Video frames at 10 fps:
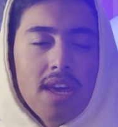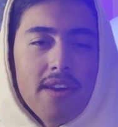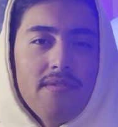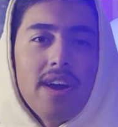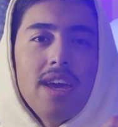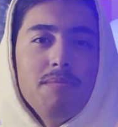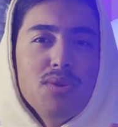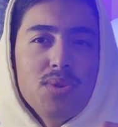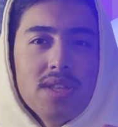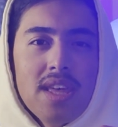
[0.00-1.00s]
if I am
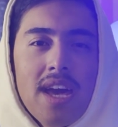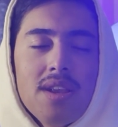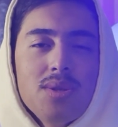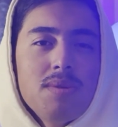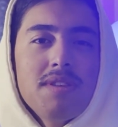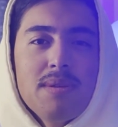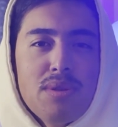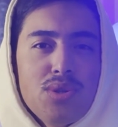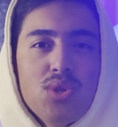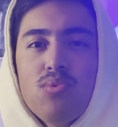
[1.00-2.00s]
using that. Sometimes
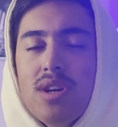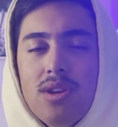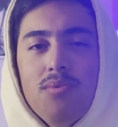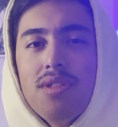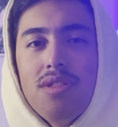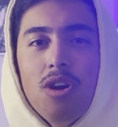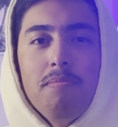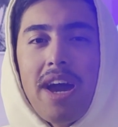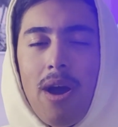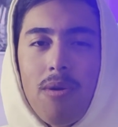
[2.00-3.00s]
I'll just run it with no
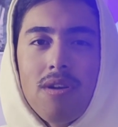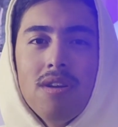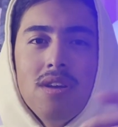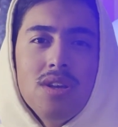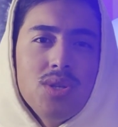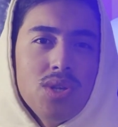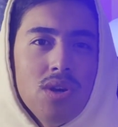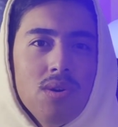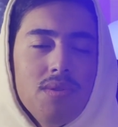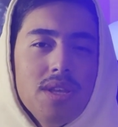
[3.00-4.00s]
power.
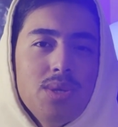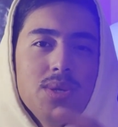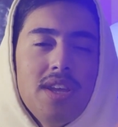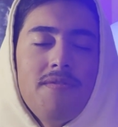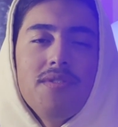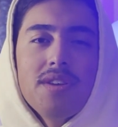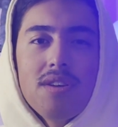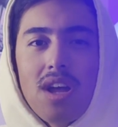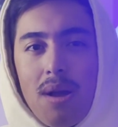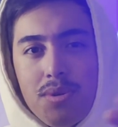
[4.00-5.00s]
So this is definitely a
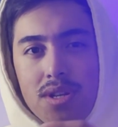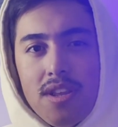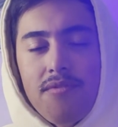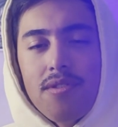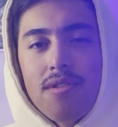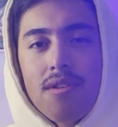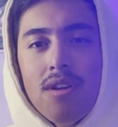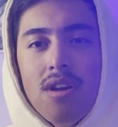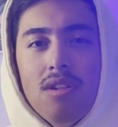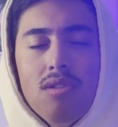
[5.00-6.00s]
good option if you're
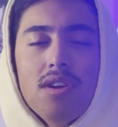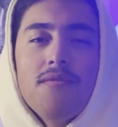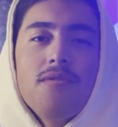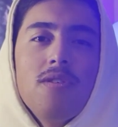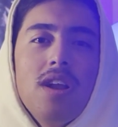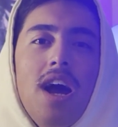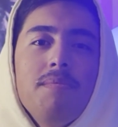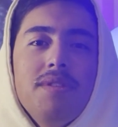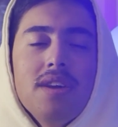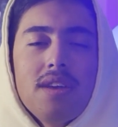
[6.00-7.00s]
looking for an
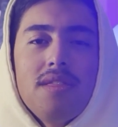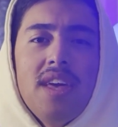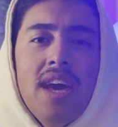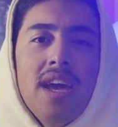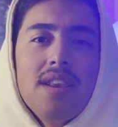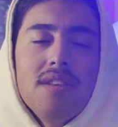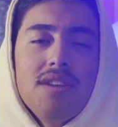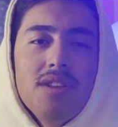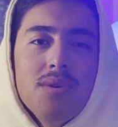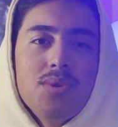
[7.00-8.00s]
optic that,
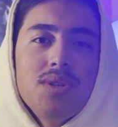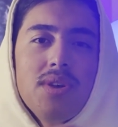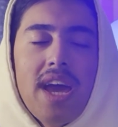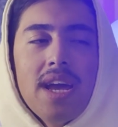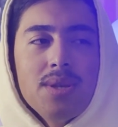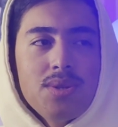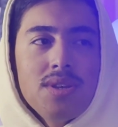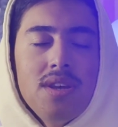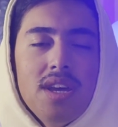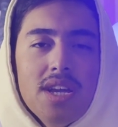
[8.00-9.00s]
you know, still has
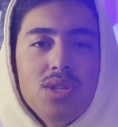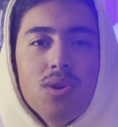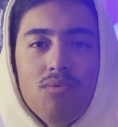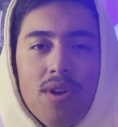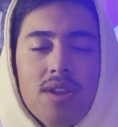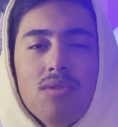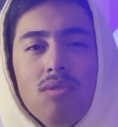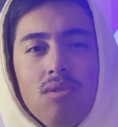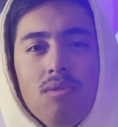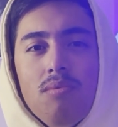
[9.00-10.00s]
its own
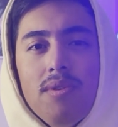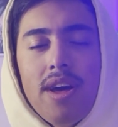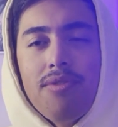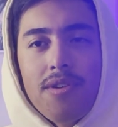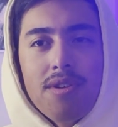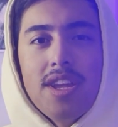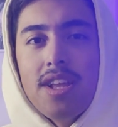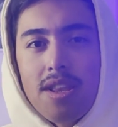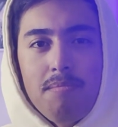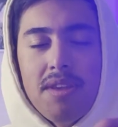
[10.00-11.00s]
reticle without there
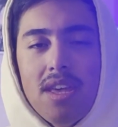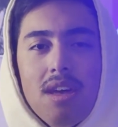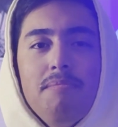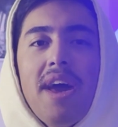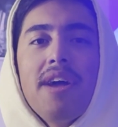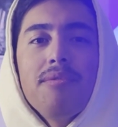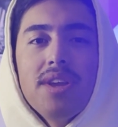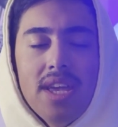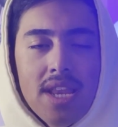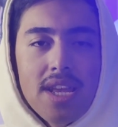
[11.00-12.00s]
needing to be a
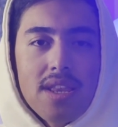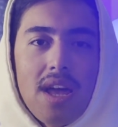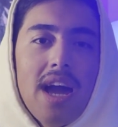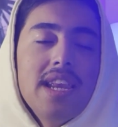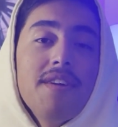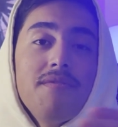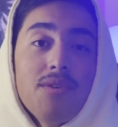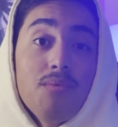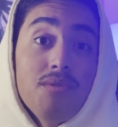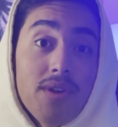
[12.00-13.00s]
battery in it. I
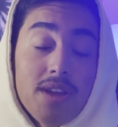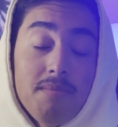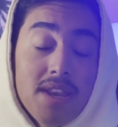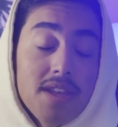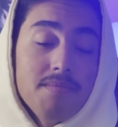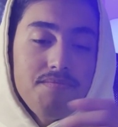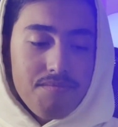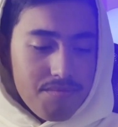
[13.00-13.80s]
definitely would recommend it.